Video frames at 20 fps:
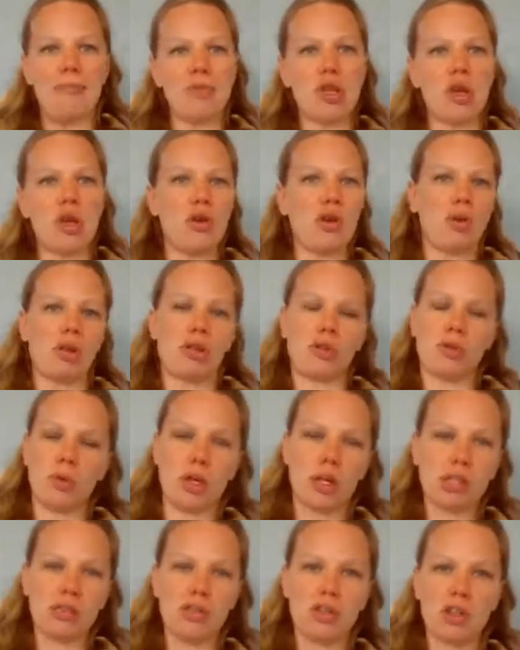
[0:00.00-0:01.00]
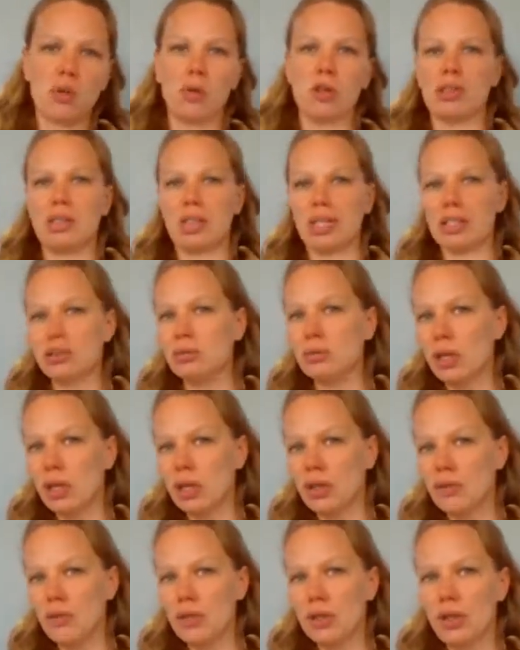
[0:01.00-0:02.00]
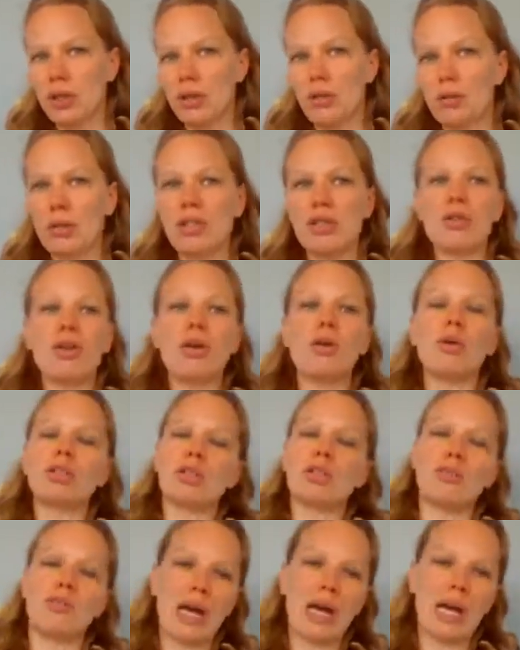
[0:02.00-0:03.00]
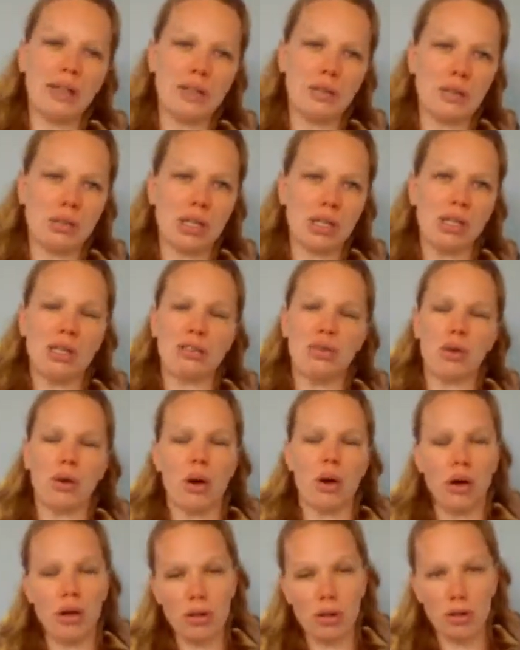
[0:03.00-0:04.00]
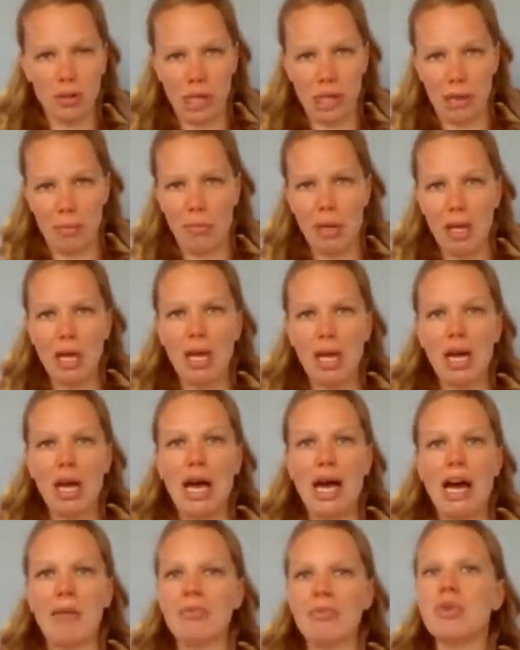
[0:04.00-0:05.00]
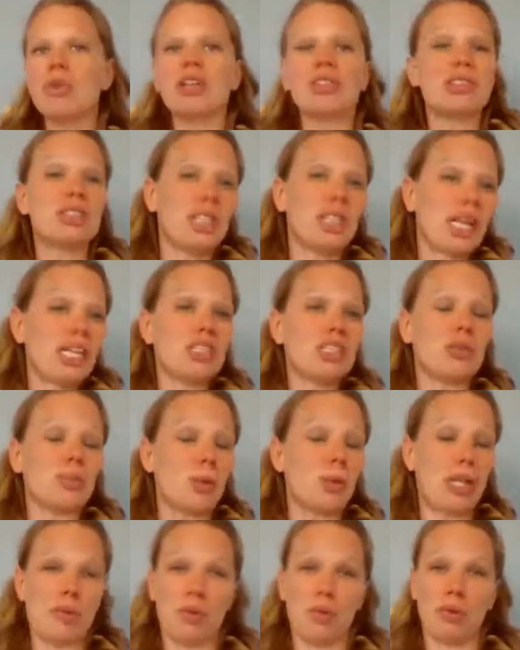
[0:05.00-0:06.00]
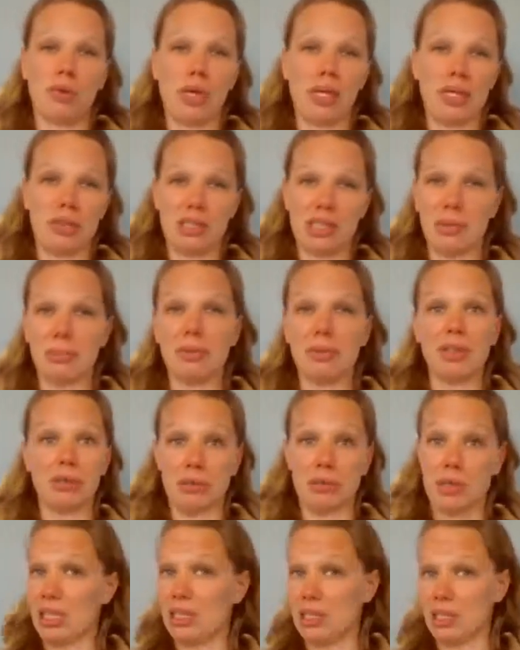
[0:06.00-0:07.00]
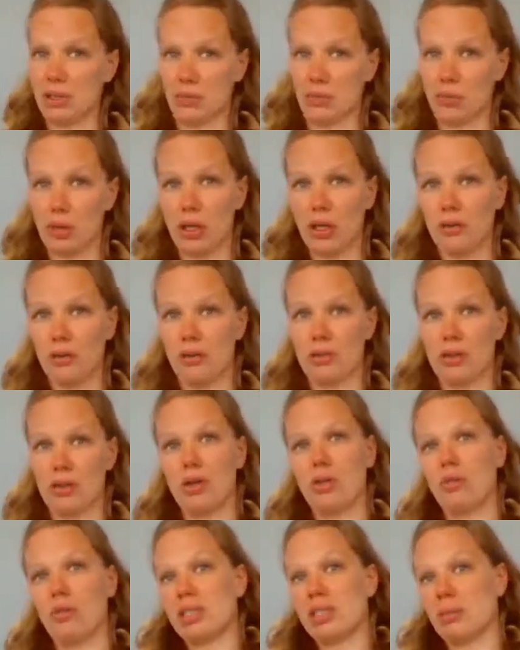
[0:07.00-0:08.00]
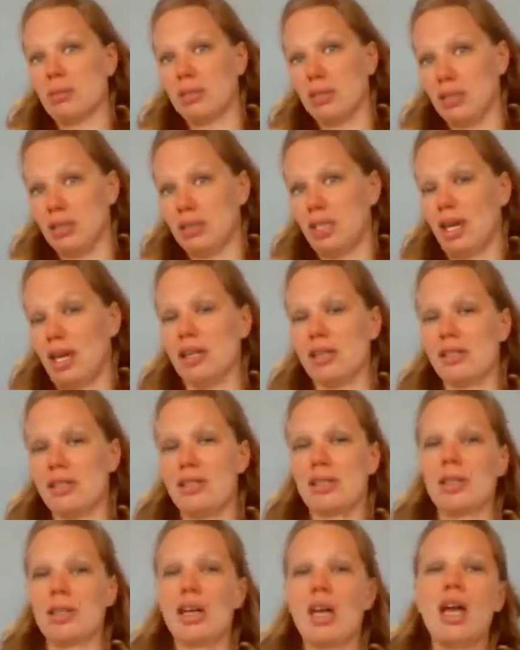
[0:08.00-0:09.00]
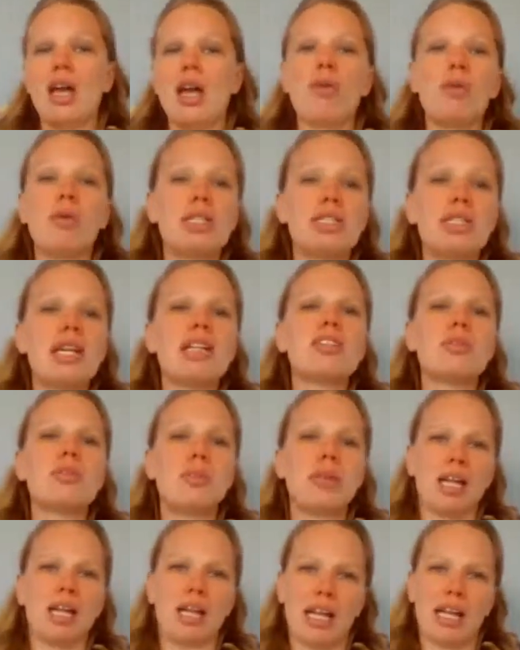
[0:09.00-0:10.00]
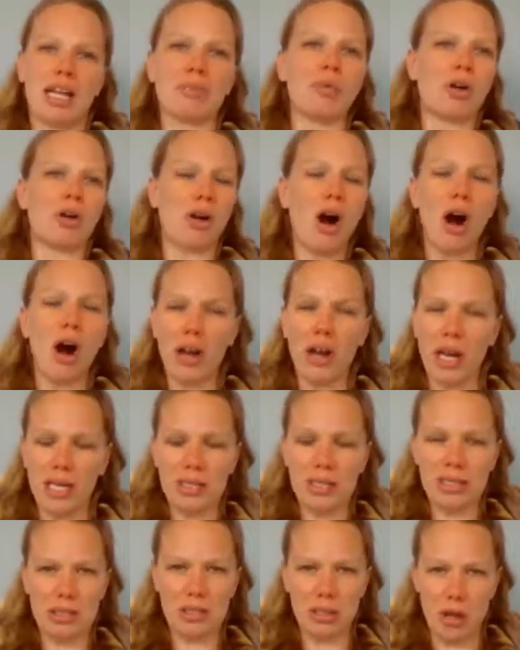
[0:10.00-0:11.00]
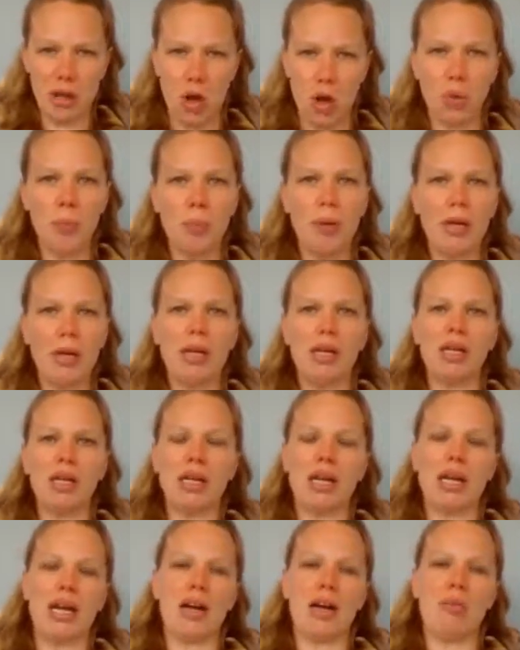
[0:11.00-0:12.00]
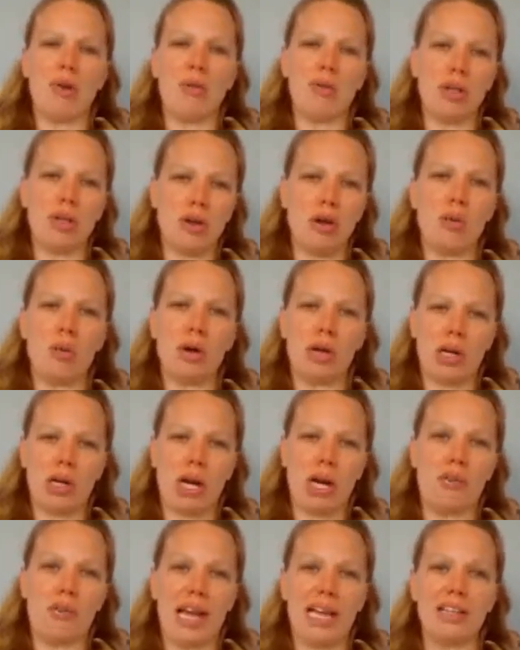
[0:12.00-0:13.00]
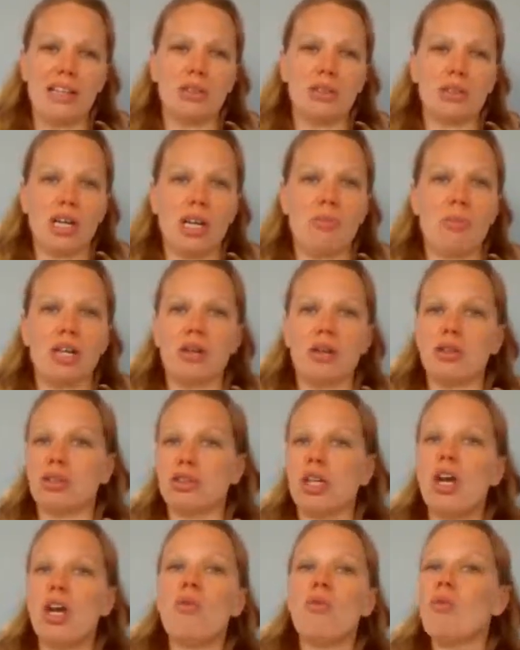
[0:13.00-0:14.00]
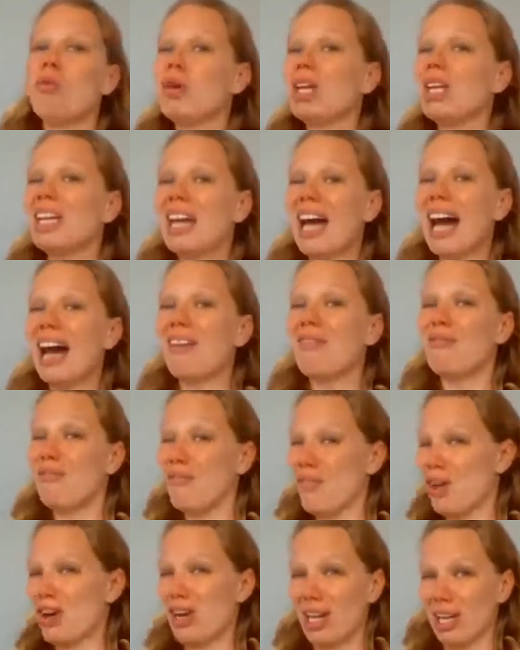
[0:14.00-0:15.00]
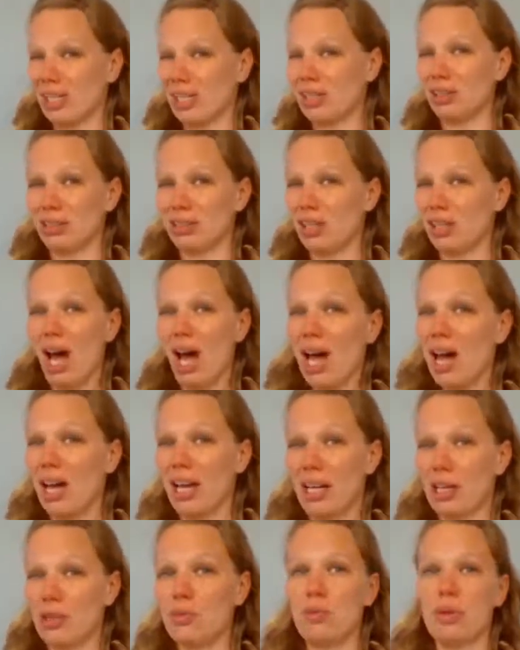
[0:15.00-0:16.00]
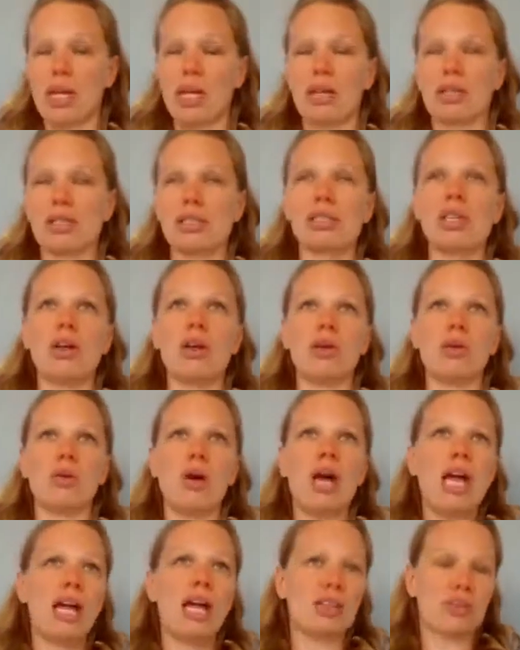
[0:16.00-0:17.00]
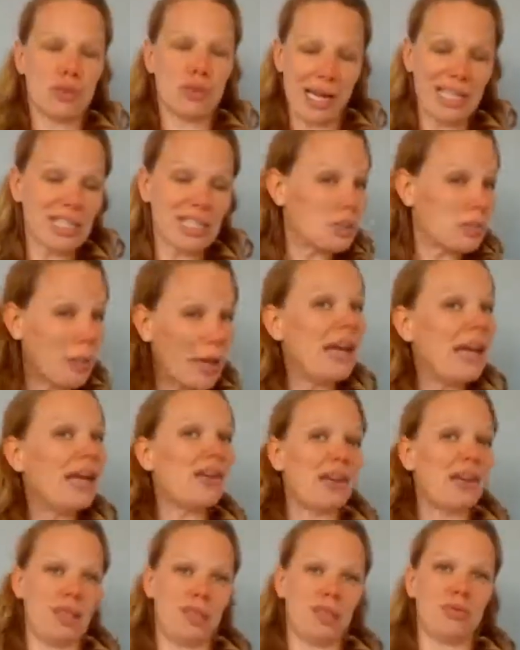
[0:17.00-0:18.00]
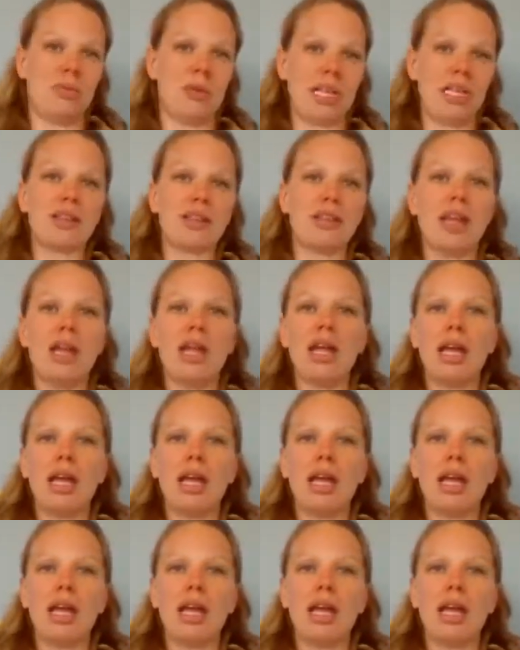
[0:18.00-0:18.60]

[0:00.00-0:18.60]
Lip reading: You know what works for you, what doesn't work for you. When you know what your values are and you honor them, you can say to people when something really doesn't work for you and when something does. We tend to be a lot more honest and open when we know what our values are because we have very little to hide. We are so transparent with